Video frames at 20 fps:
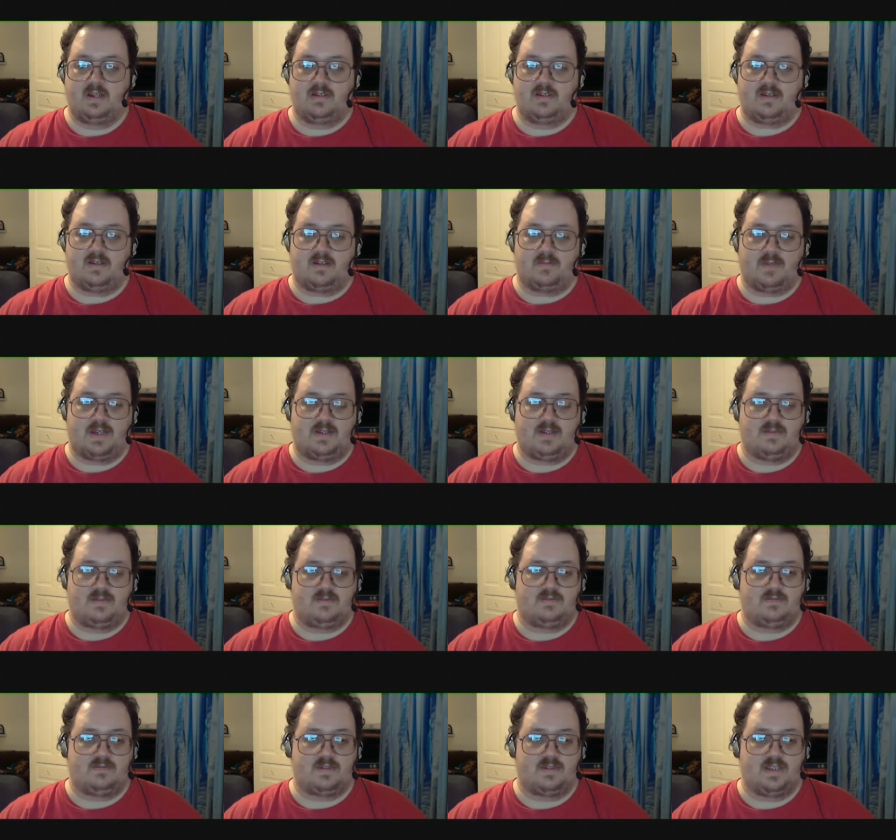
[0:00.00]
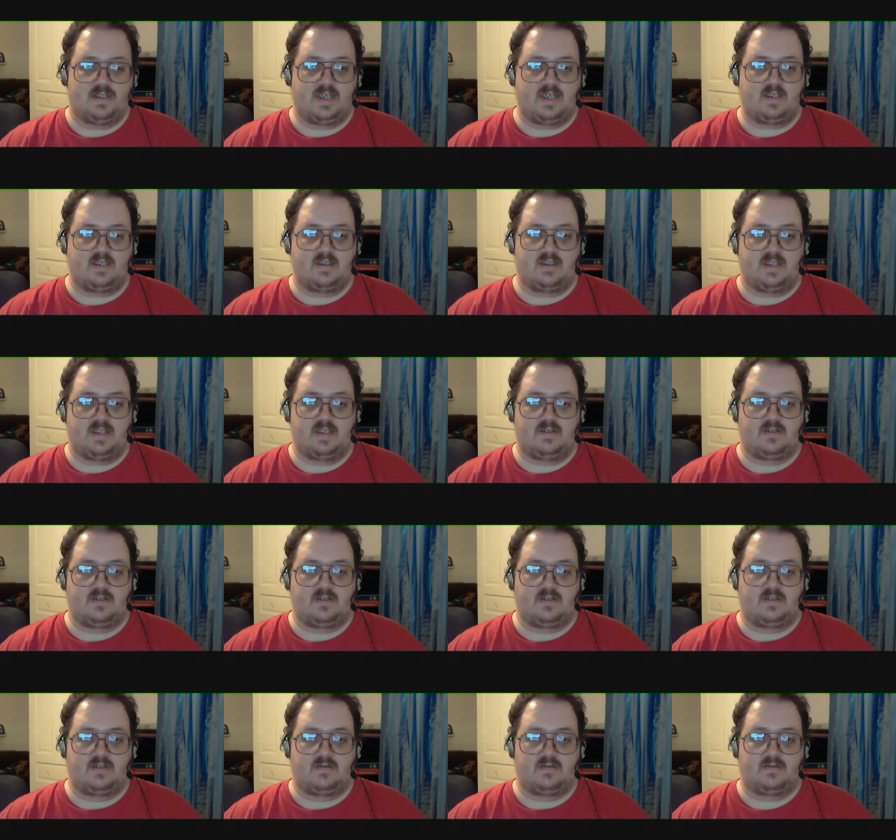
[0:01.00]
for my, my leg condition
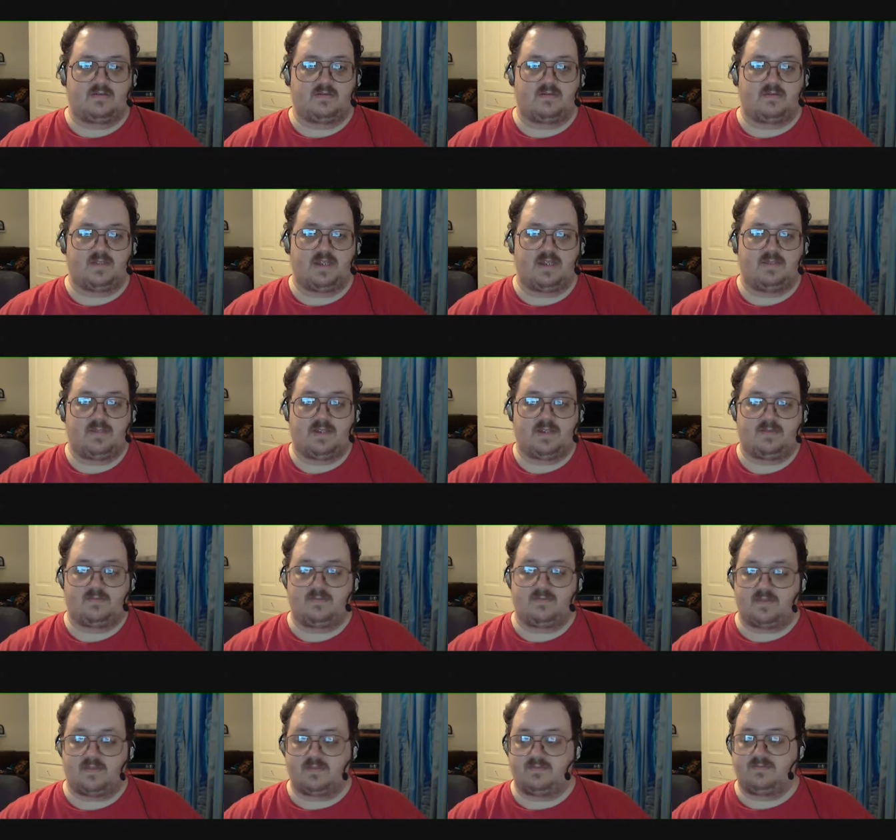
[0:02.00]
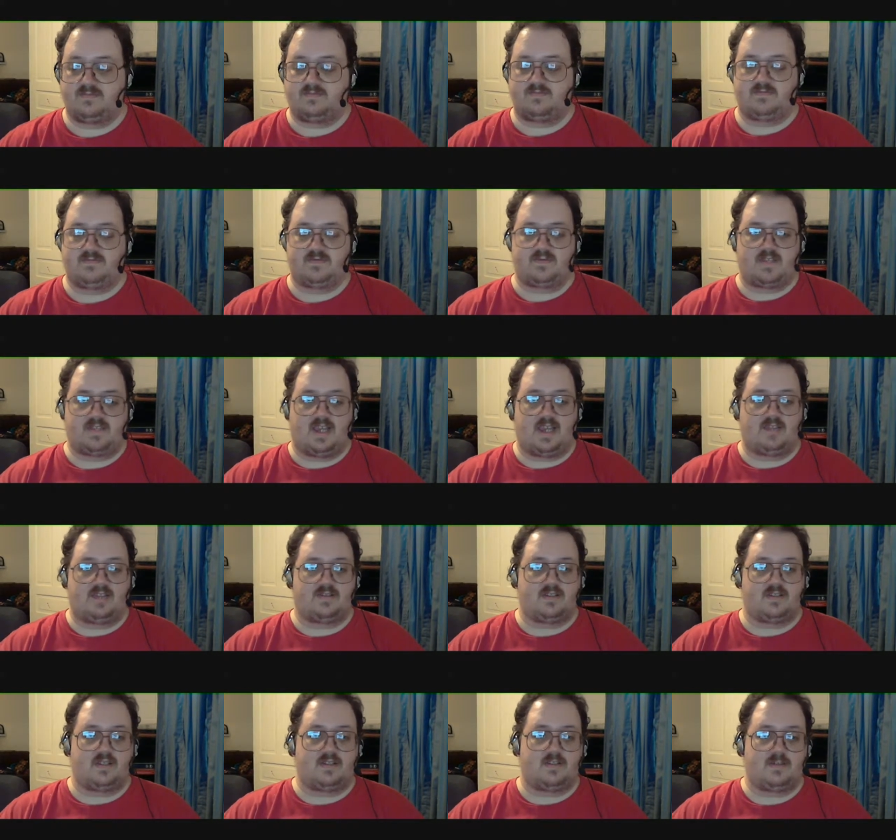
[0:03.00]
and my uh, size
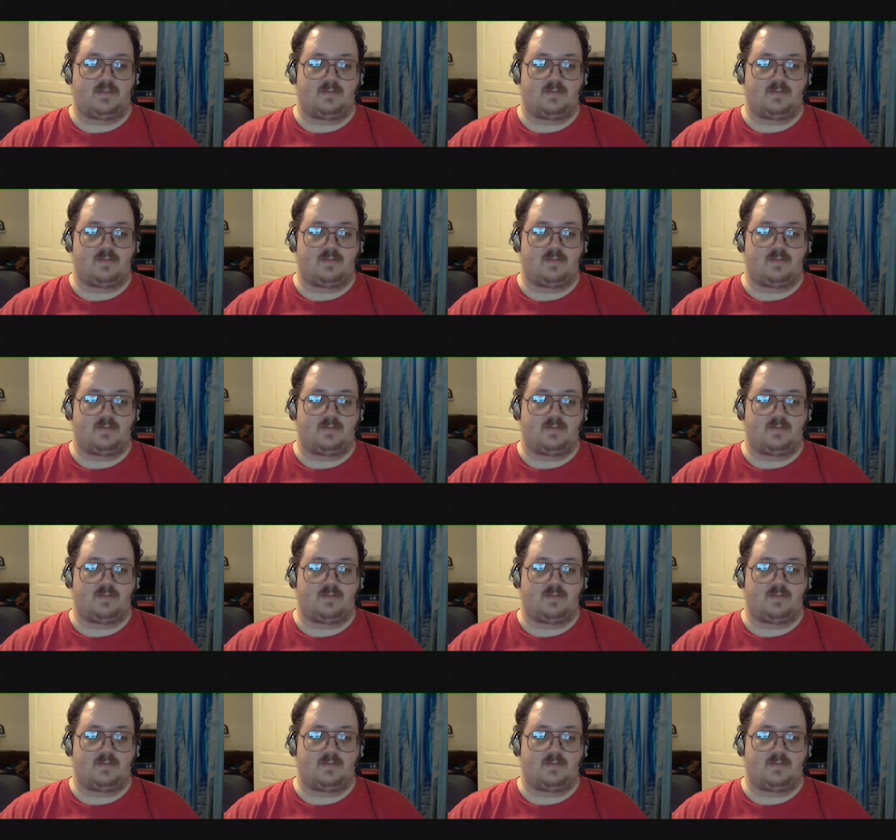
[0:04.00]
and all.